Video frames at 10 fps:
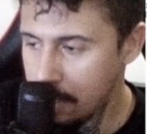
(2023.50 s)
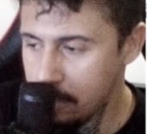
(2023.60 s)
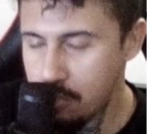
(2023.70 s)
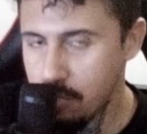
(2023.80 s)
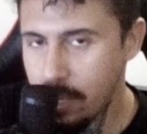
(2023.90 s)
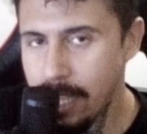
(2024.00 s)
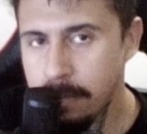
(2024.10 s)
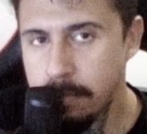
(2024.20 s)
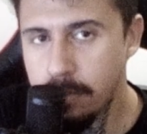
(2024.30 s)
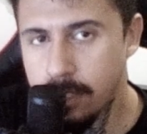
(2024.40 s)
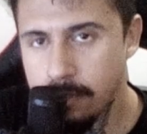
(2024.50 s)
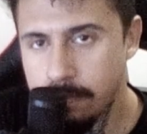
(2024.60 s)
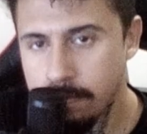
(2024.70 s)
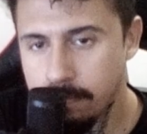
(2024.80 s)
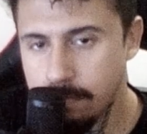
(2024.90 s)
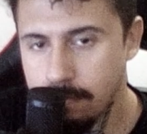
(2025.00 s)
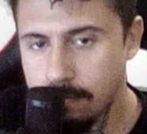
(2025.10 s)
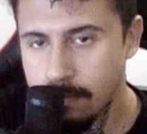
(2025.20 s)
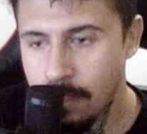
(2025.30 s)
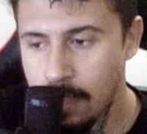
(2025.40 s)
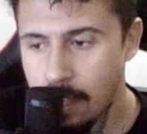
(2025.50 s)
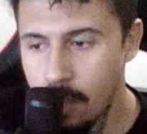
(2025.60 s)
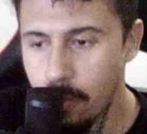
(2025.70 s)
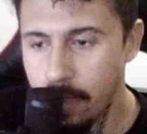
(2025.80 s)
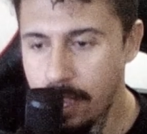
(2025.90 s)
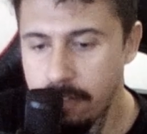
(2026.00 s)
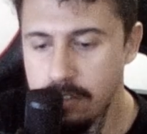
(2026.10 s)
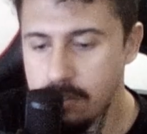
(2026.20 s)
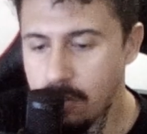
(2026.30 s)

to any book. We have this